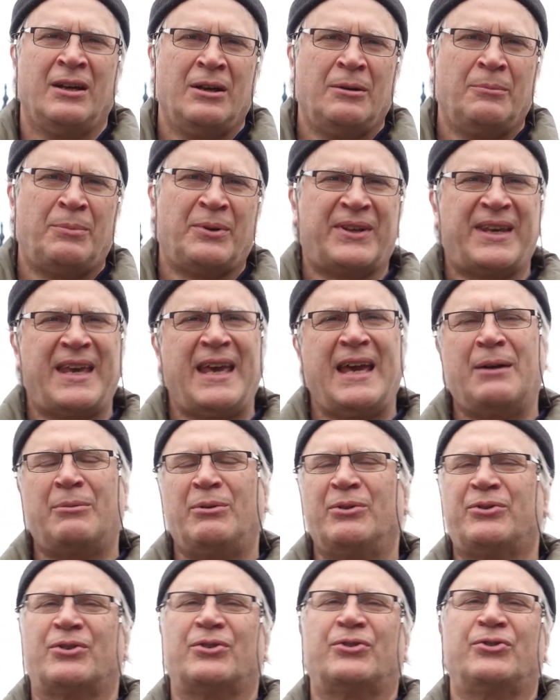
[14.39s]
but the
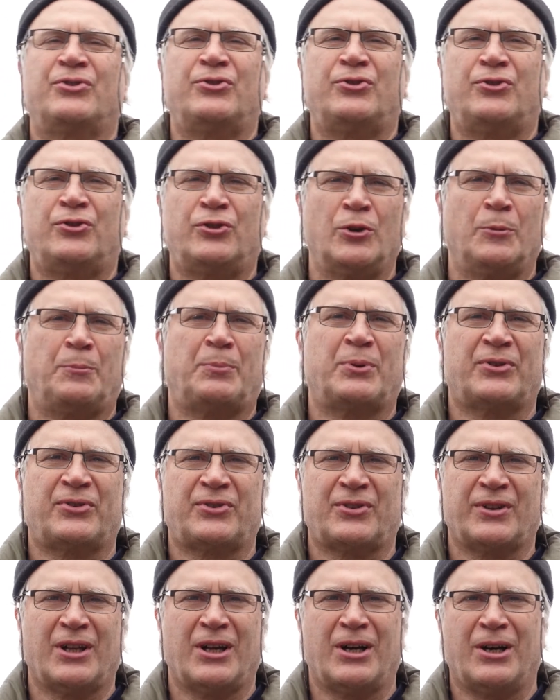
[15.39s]
cameras are super
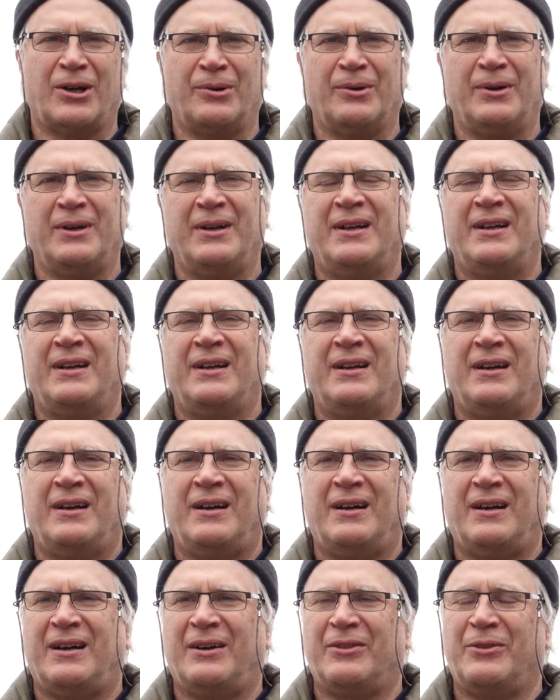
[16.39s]
slow.
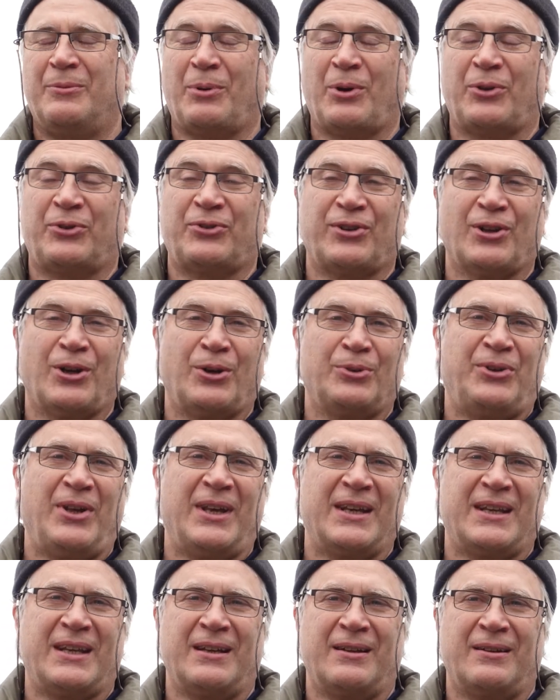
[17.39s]
They're both slow
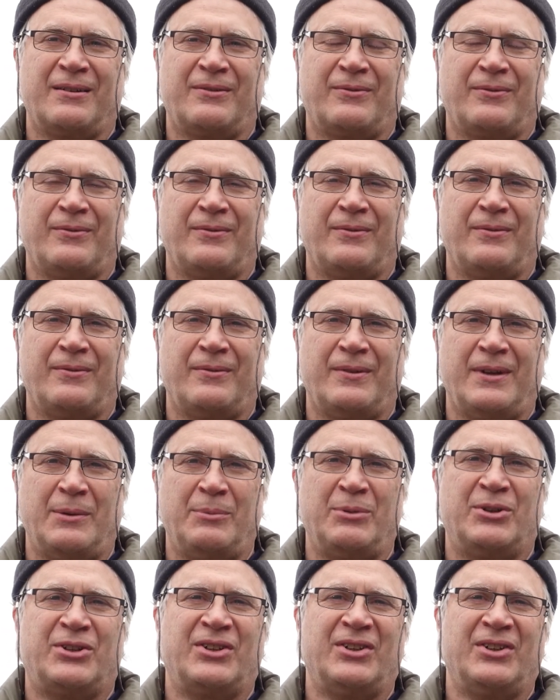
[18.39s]
taking
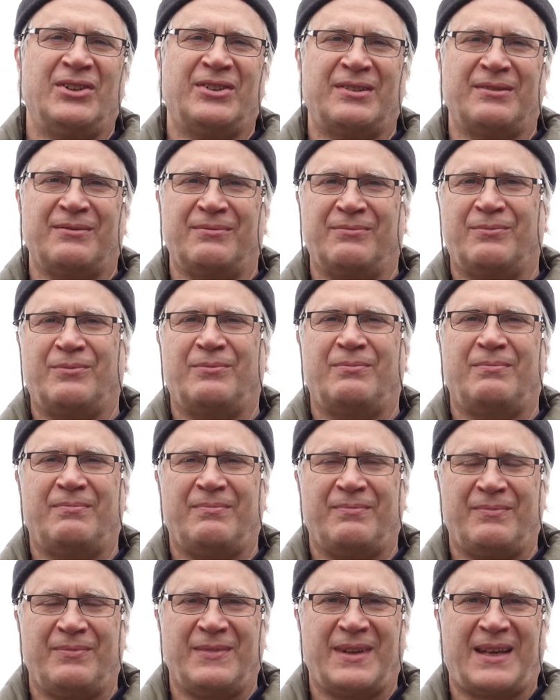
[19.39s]
images and
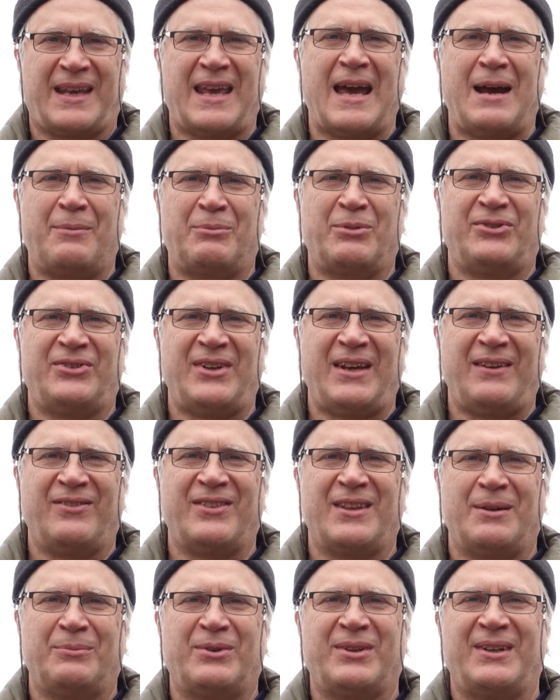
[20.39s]
the camera saving
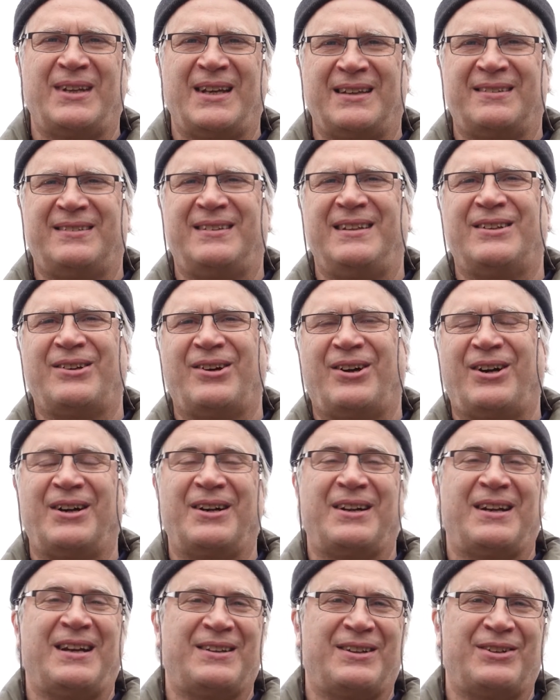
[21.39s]
them to the SD
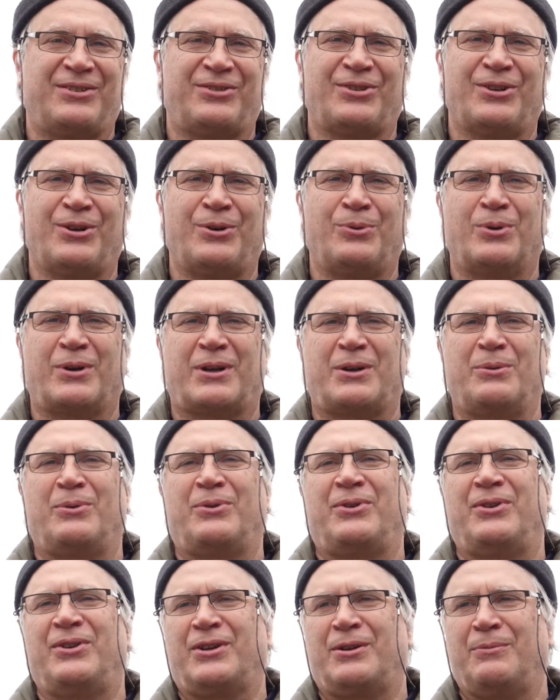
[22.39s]
card, and they're slow working
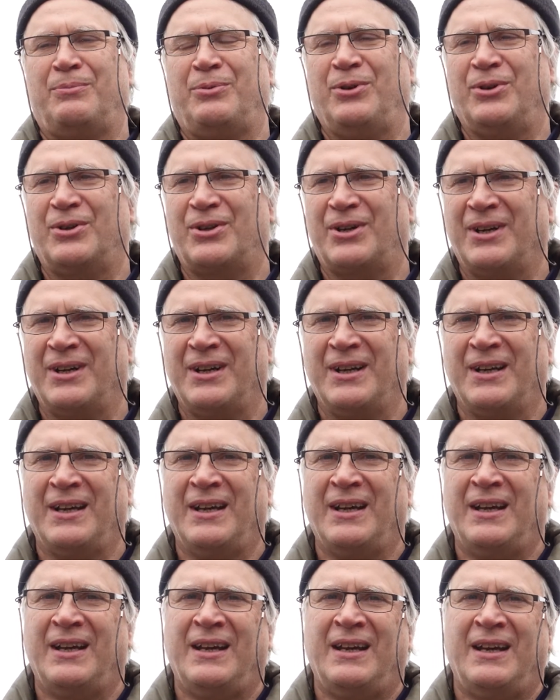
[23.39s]
within the computer.
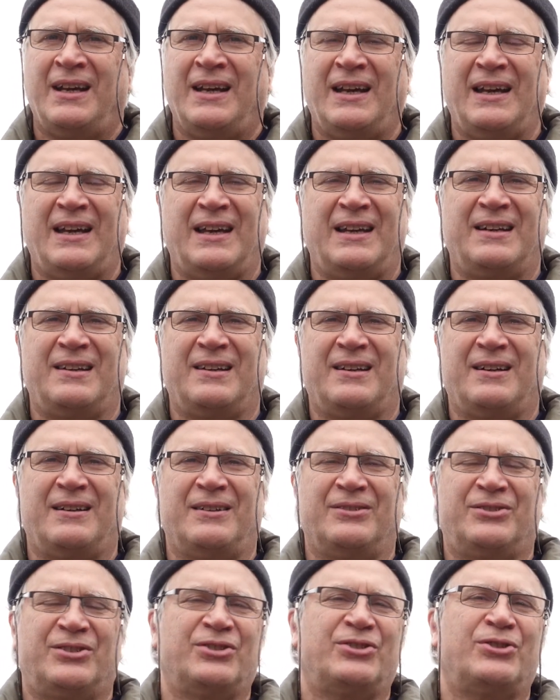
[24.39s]
And
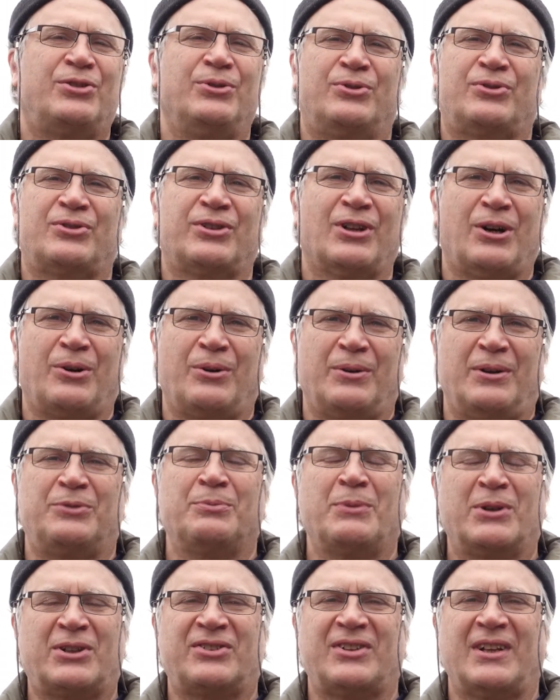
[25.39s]
it's just too slow, as
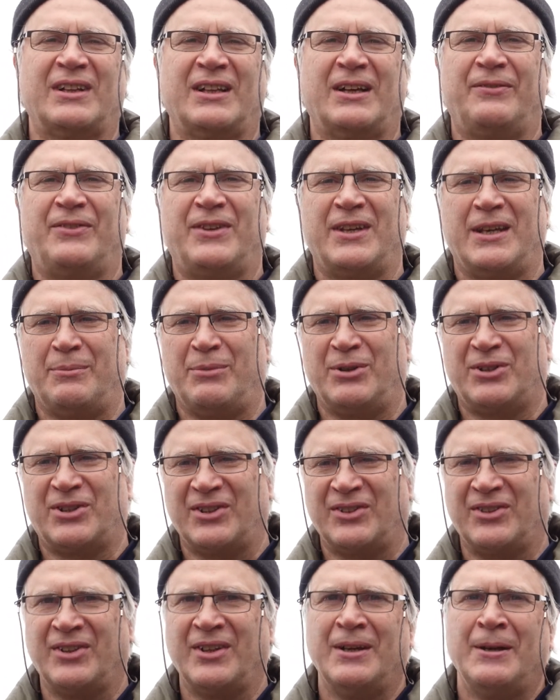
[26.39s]
much as I love the
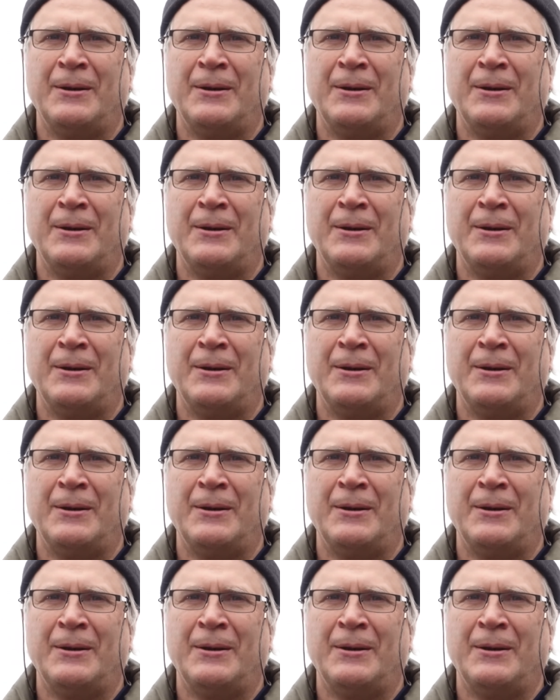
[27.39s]
images.